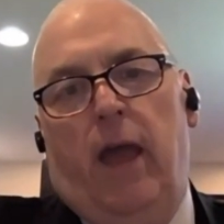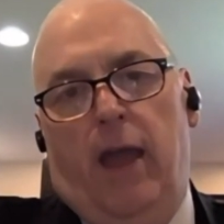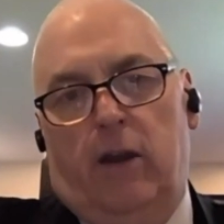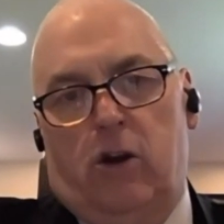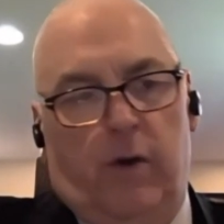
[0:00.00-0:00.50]

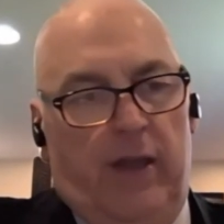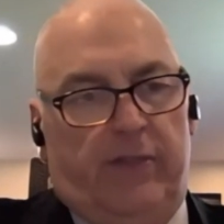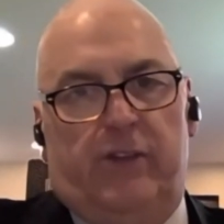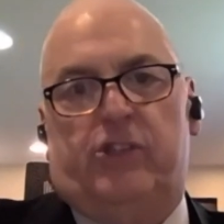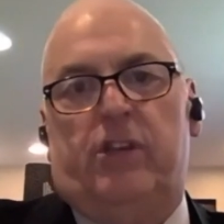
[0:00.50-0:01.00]
and
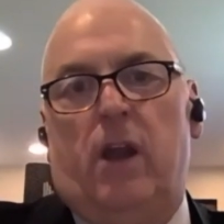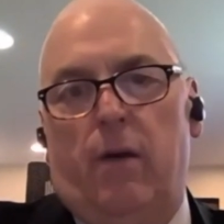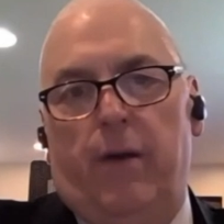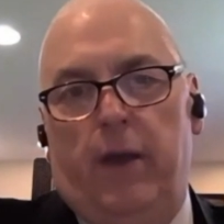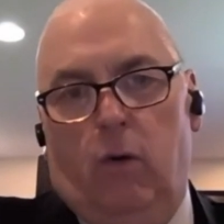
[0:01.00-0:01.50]
create that
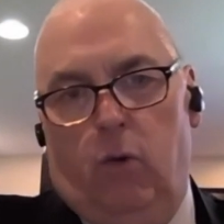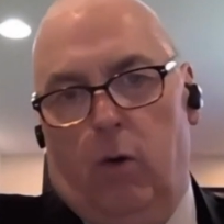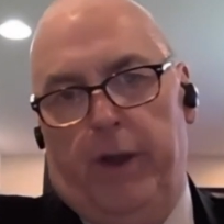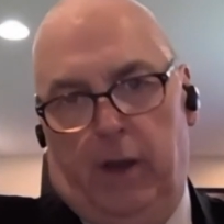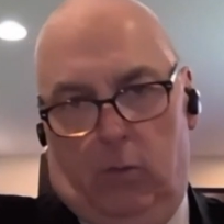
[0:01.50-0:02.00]
scenario
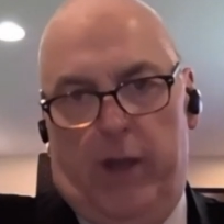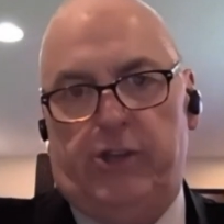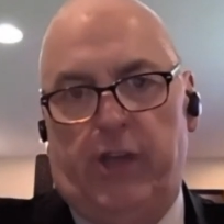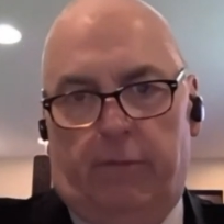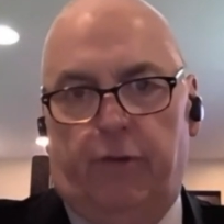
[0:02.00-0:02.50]
where we can
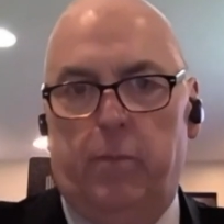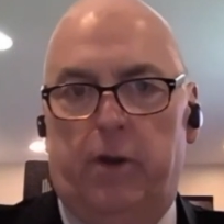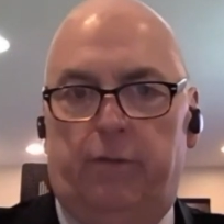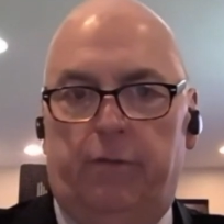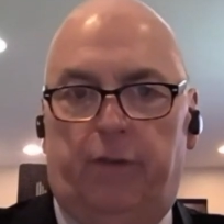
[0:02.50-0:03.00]
wage that
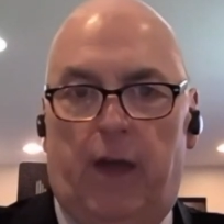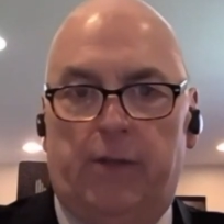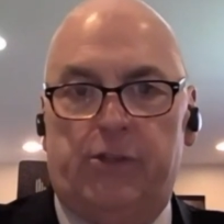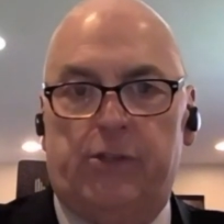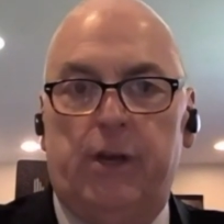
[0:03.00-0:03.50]
affirmative
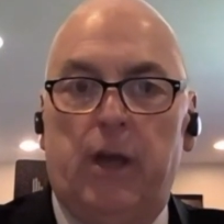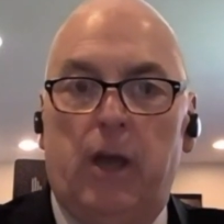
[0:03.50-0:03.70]
defense.